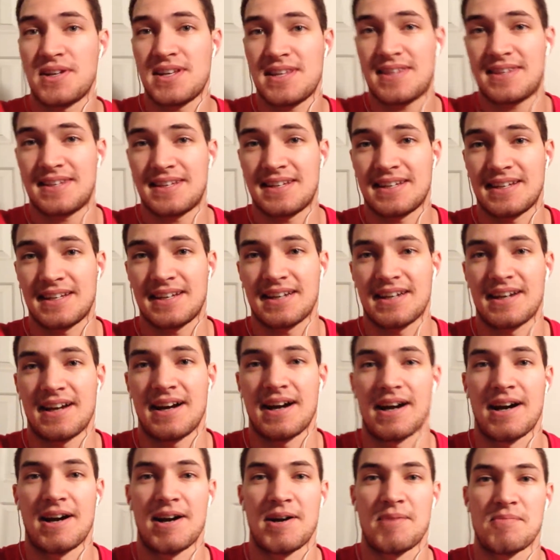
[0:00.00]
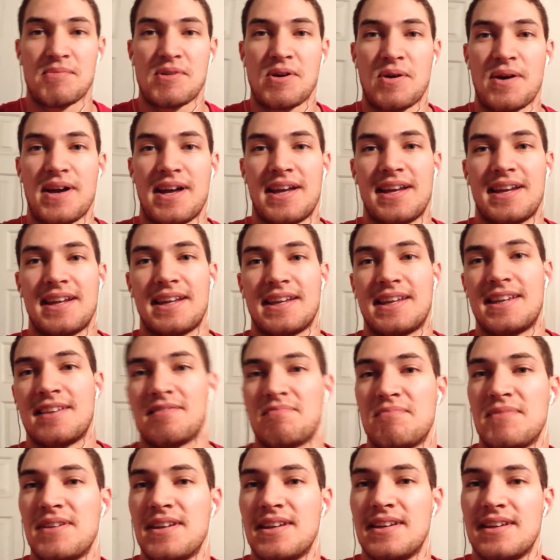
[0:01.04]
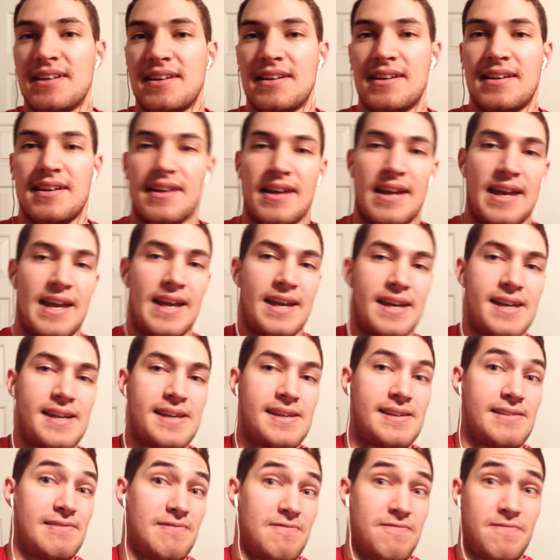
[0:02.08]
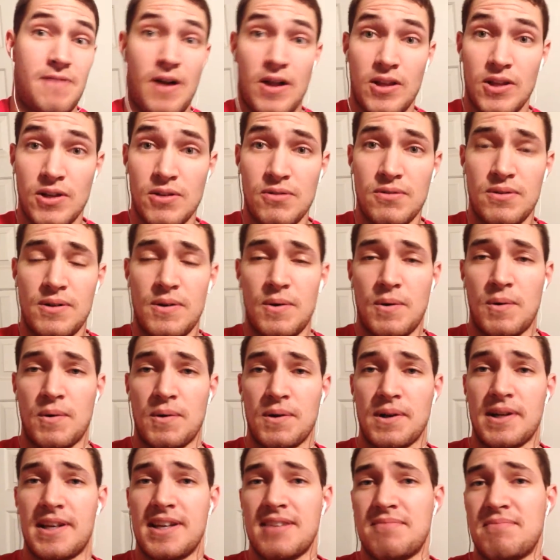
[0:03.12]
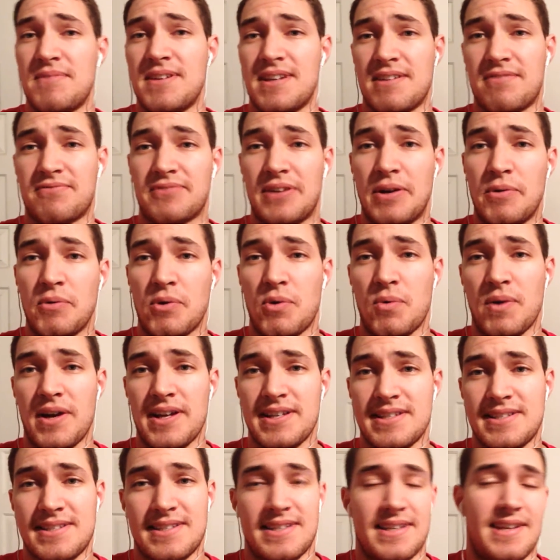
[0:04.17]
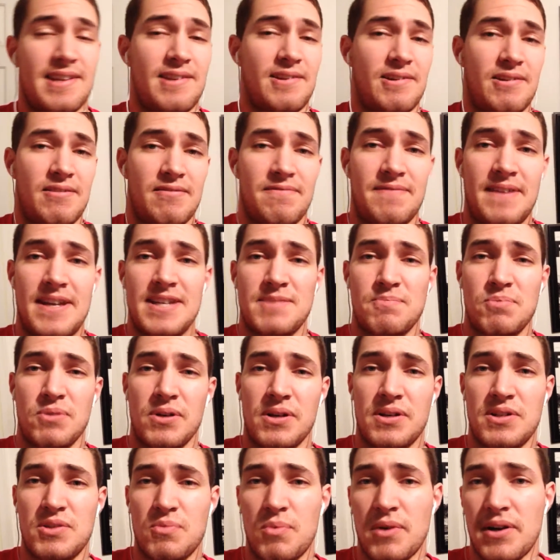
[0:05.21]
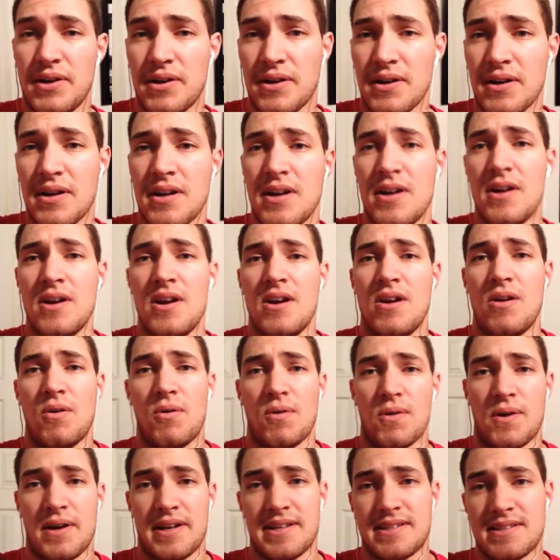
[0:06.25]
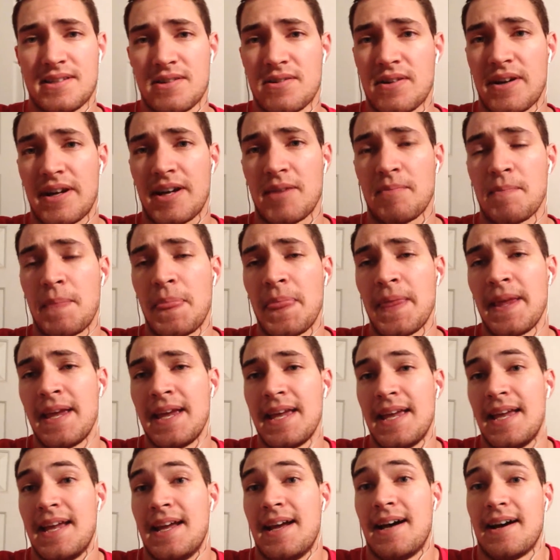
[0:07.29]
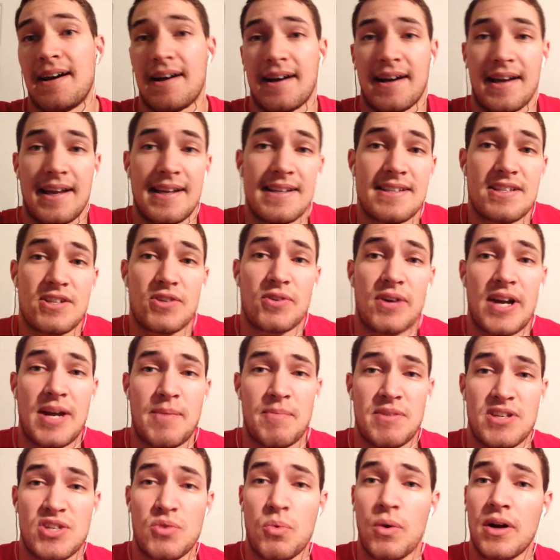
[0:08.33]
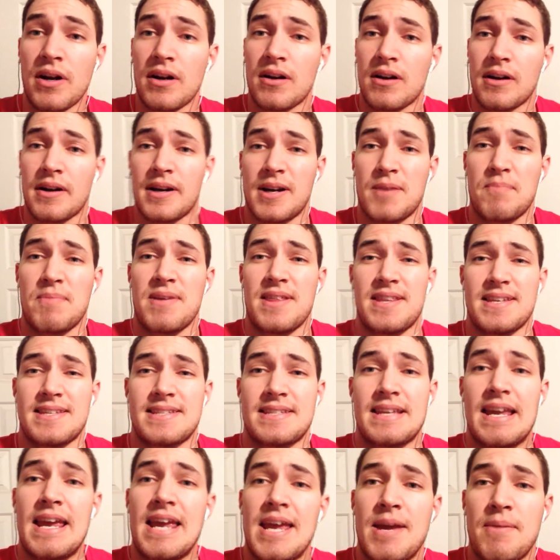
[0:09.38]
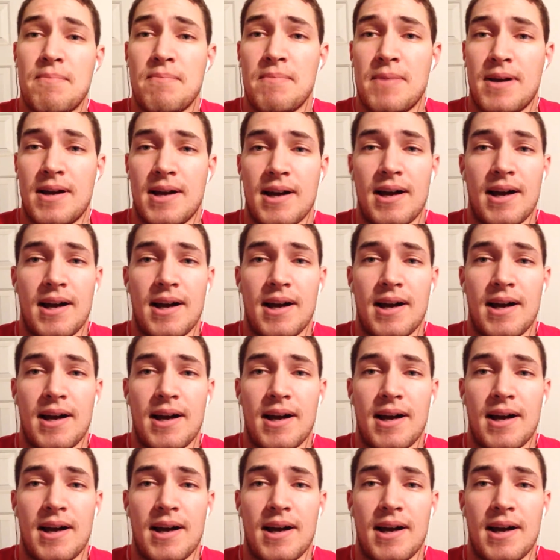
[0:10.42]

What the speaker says: anything, go ahead and give me a follow or give me a friend request either on Facebook, Twitter, or Instagram. Instagram and Twitter are going to be the same.